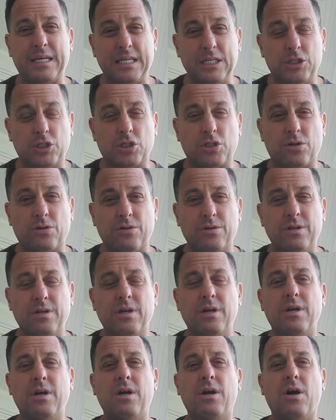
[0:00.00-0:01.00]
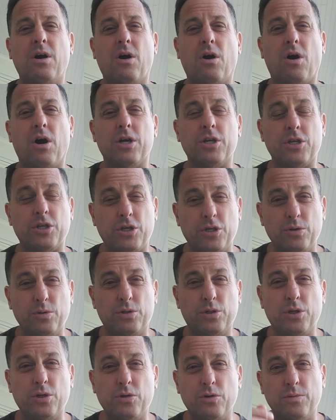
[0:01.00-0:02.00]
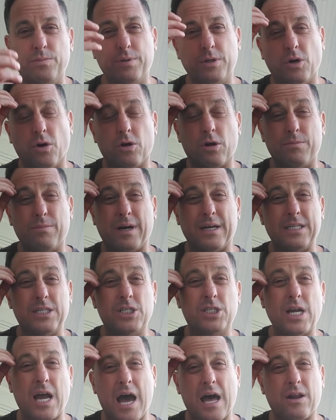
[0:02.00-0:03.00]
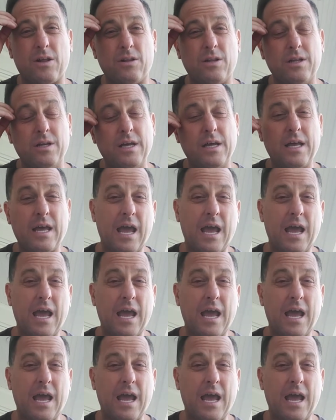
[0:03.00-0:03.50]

Eastern on YouTube. Go to my channel.